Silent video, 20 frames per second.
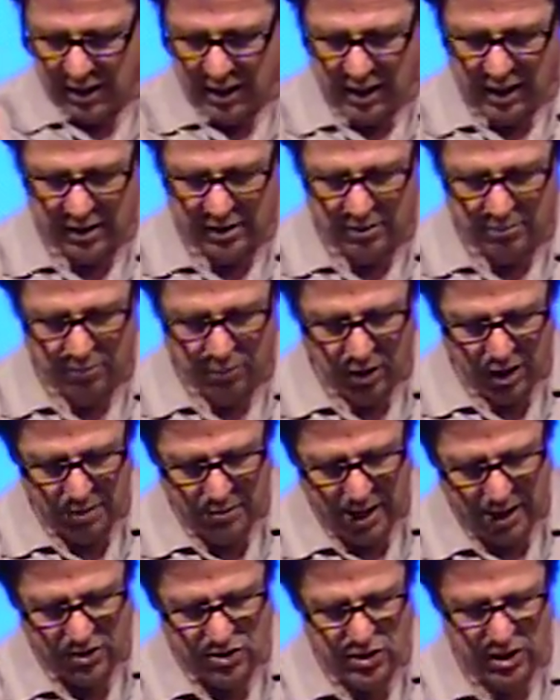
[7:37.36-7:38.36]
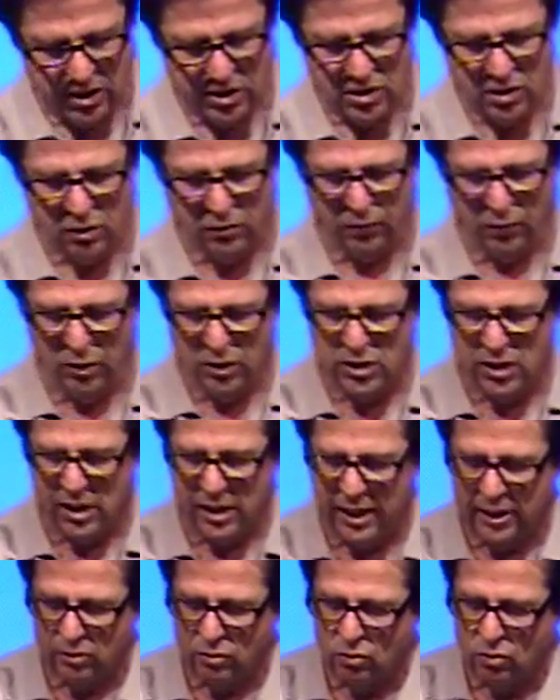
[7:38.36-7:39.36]
God bring about justice for his
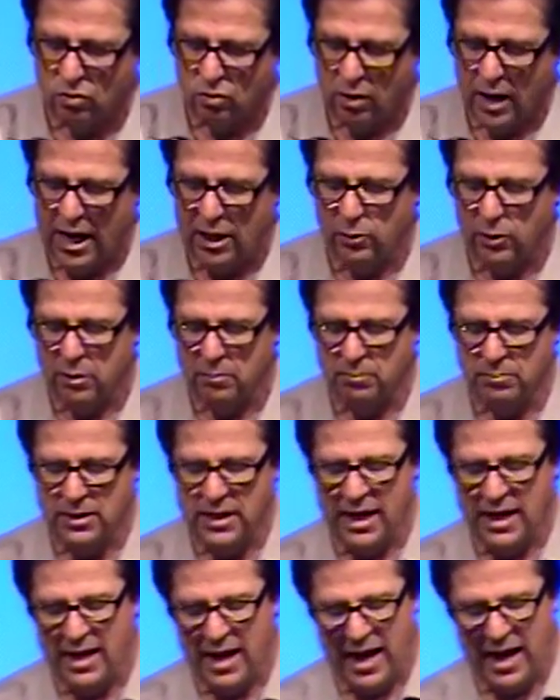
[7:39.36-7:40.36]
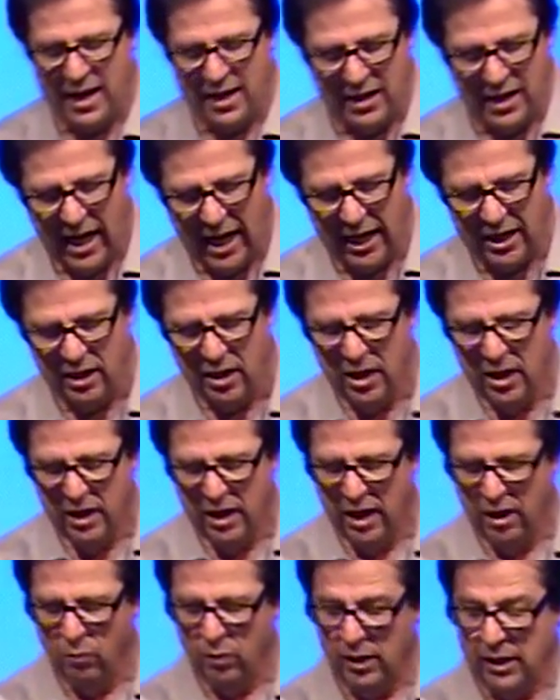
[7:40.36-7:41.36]
elect who cry to him day and night?
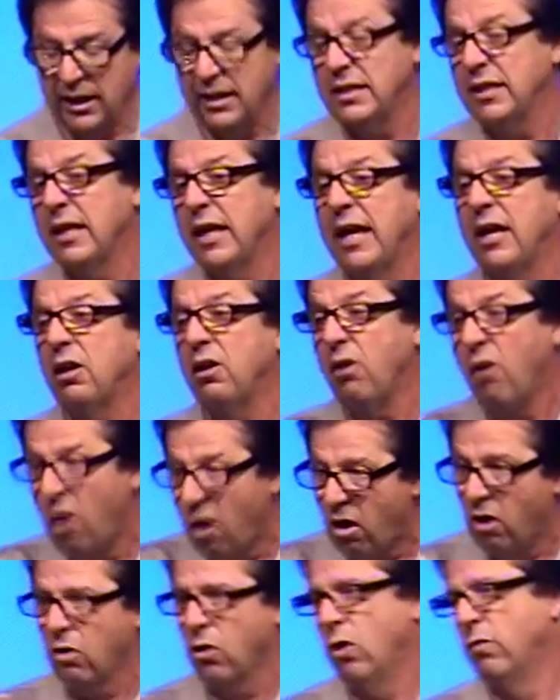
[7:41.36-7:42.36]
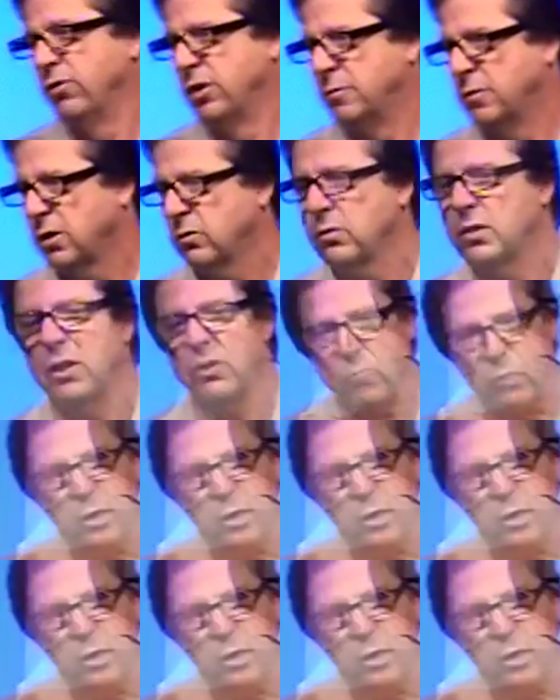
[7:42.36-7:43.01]
And will he delay long over them? There